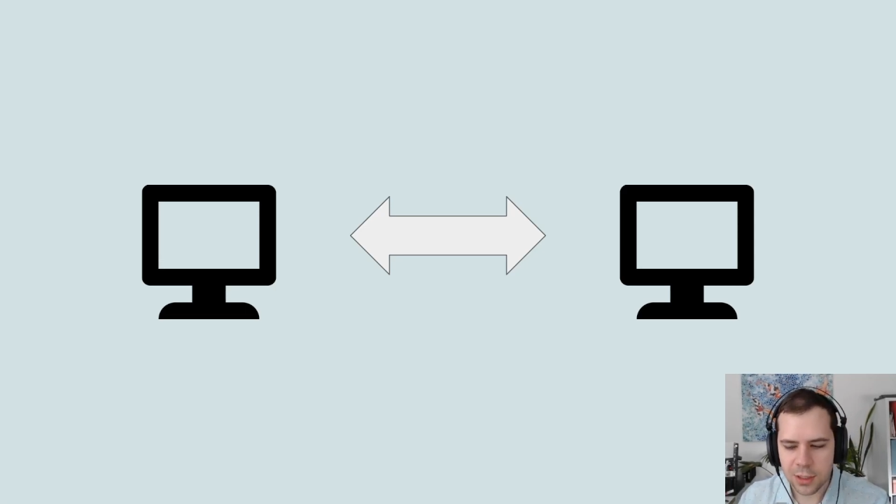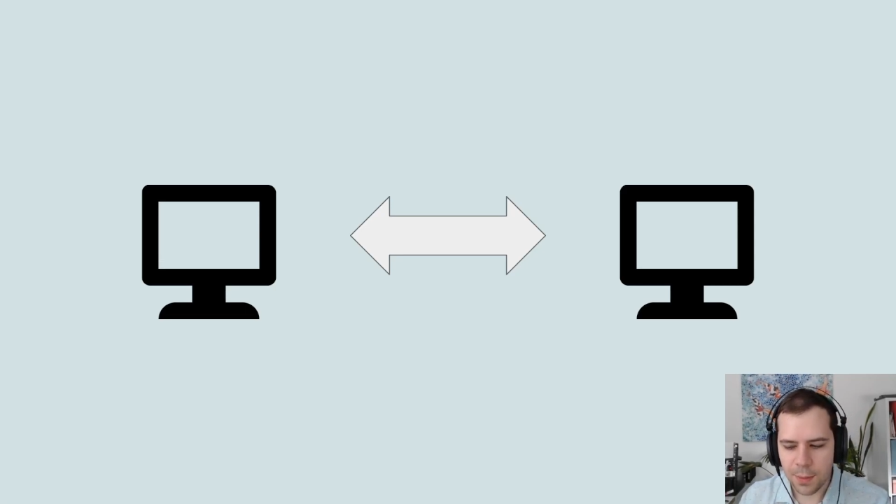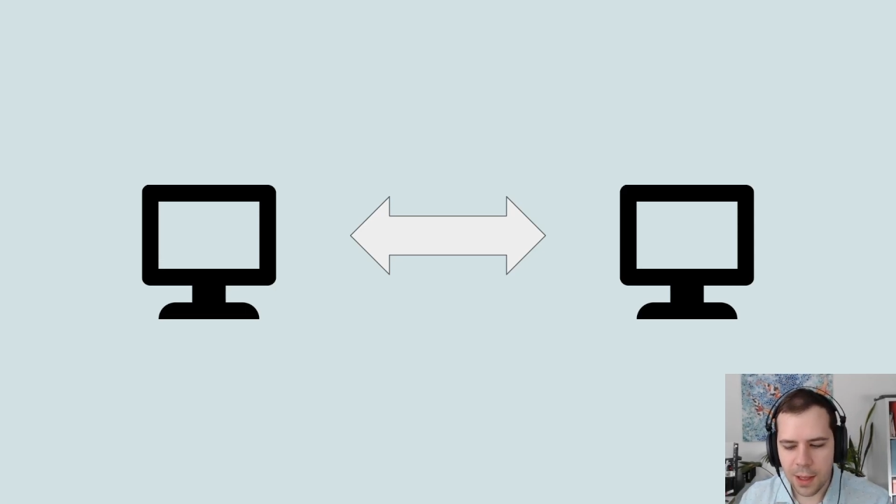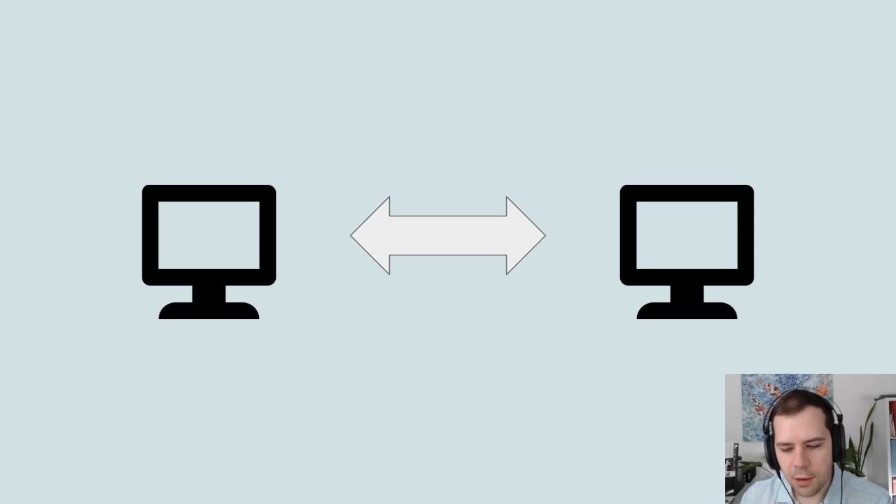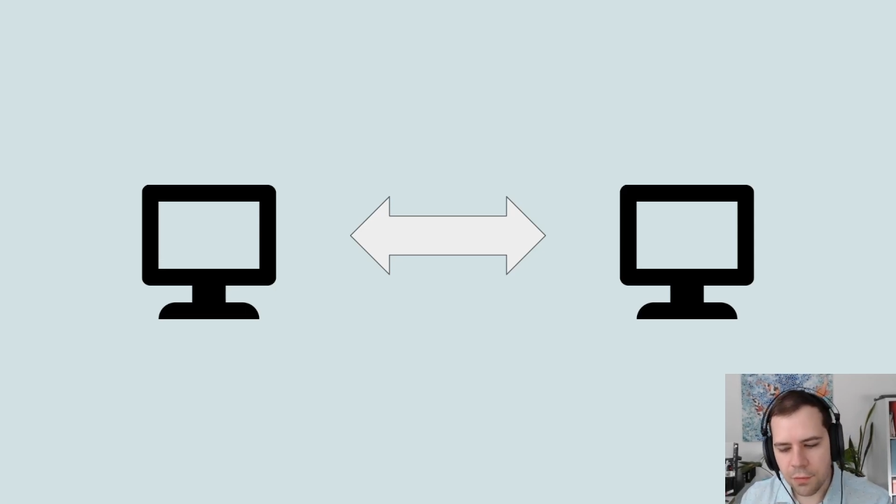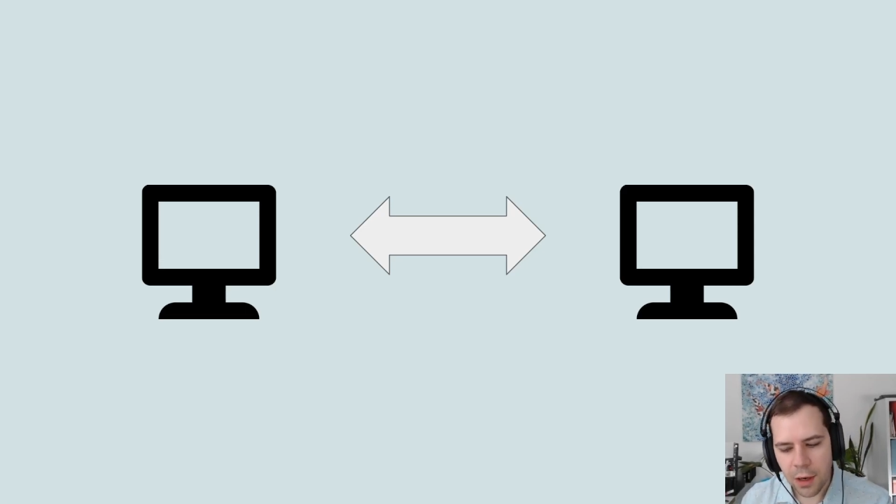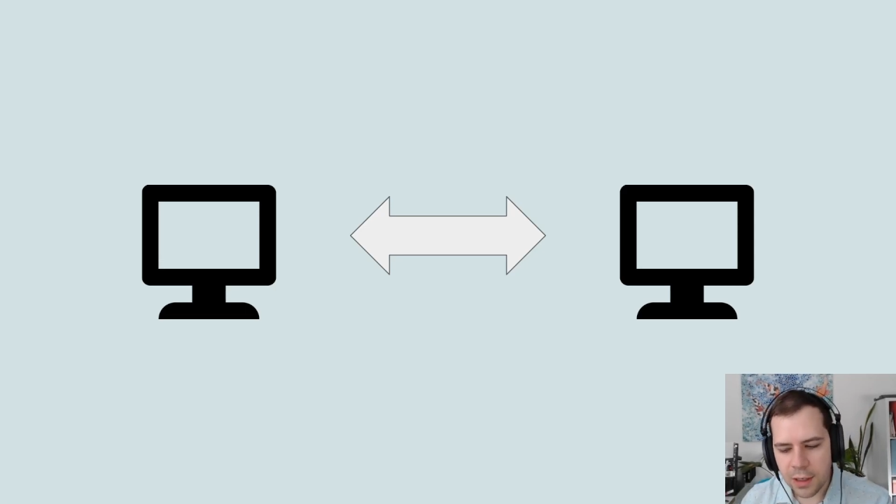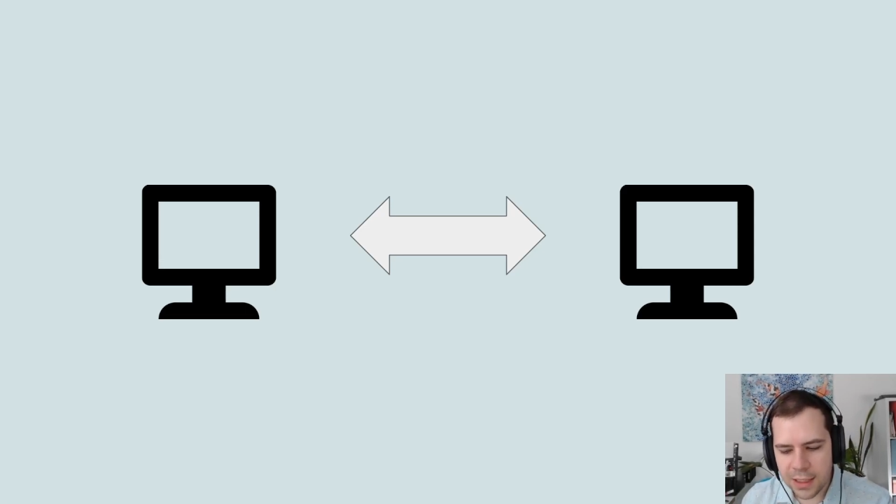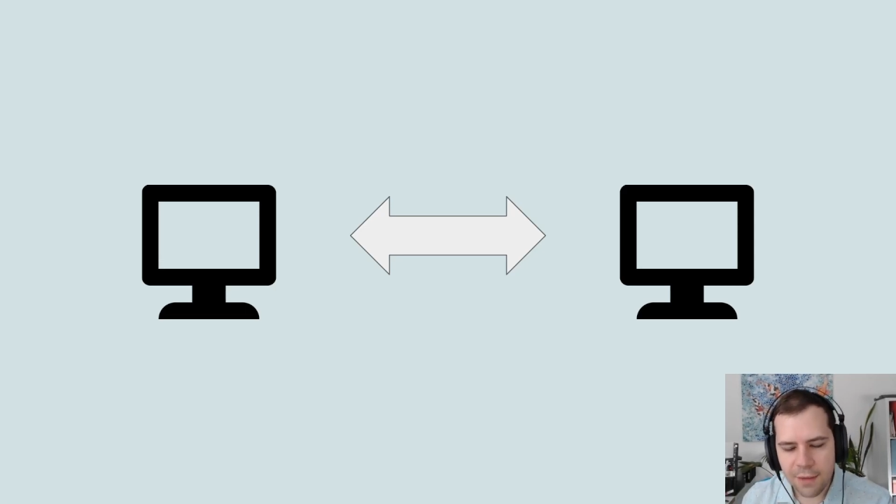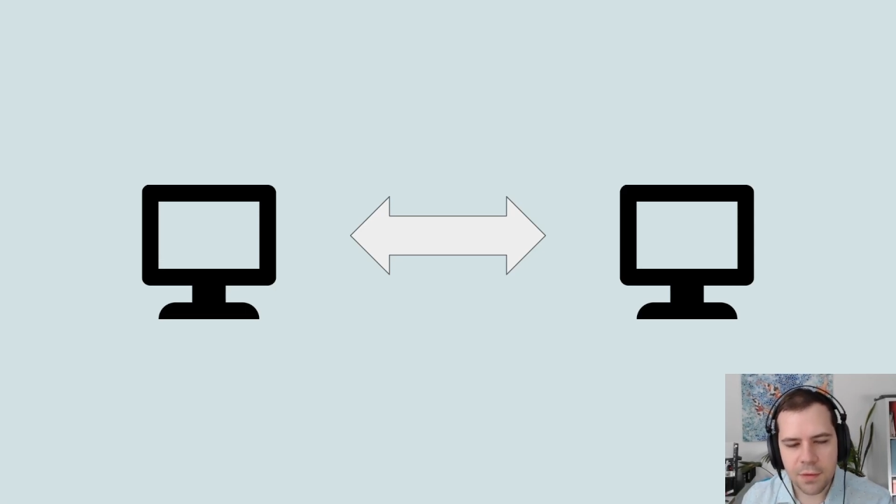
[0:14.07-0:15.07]
By their very
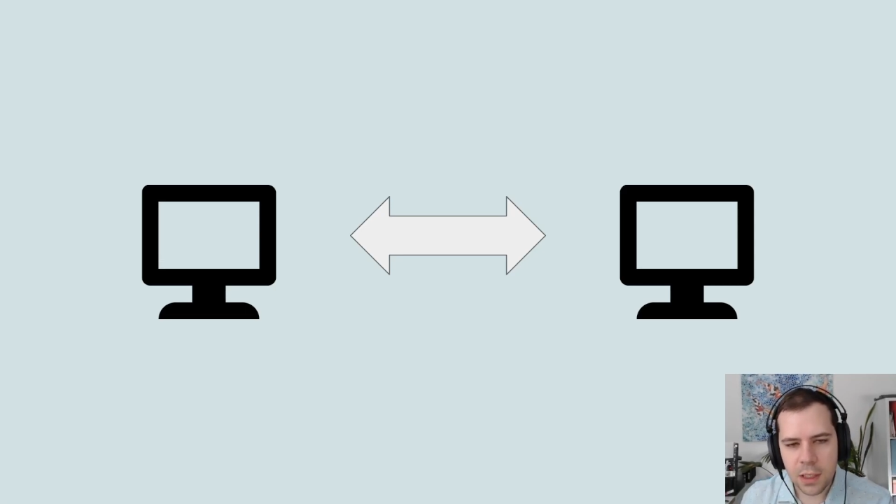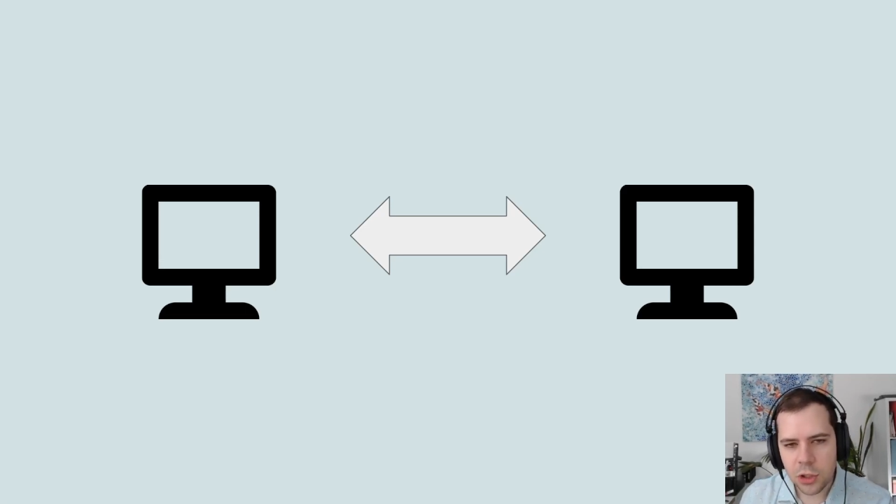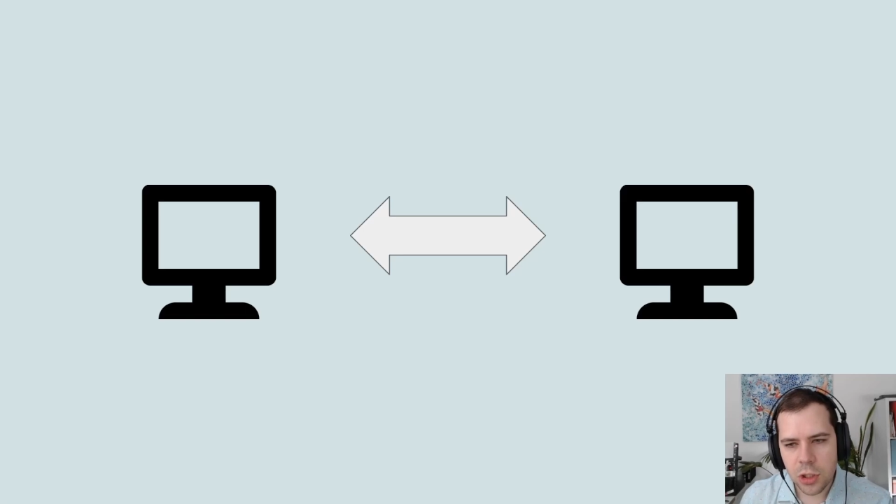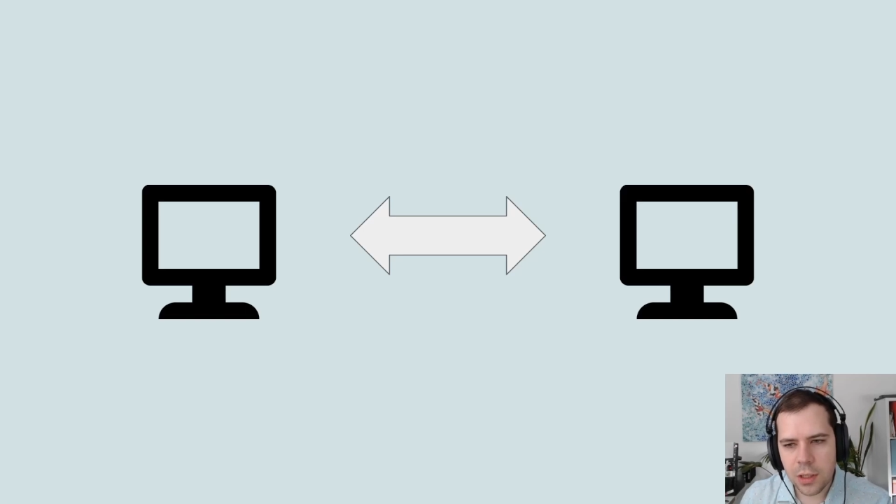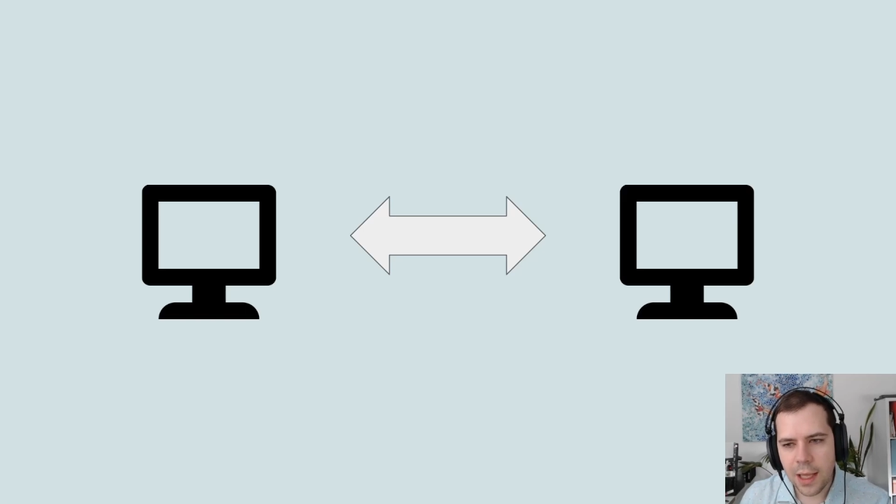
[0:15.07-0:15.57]
definition,